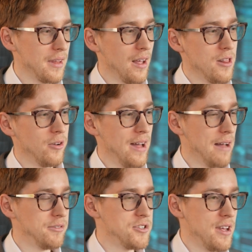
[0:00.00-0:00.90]
Although I
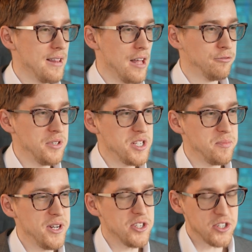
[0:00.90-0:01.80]
have to say that free
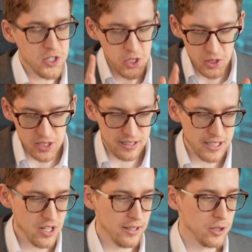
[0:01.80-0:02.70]
speech is certainly
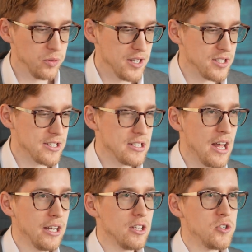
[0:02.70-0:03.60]
not at risk as
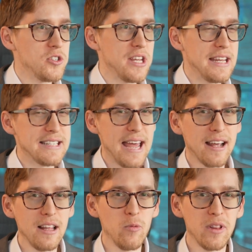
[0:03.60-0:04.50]
long as you say
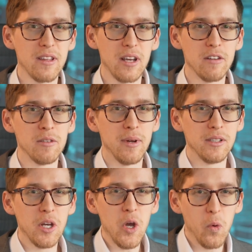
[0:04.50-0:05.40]
exactly what the
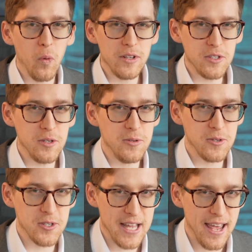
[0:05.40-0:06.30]
government wants you to
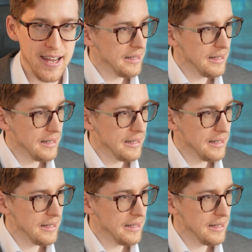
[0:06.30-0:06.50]
say.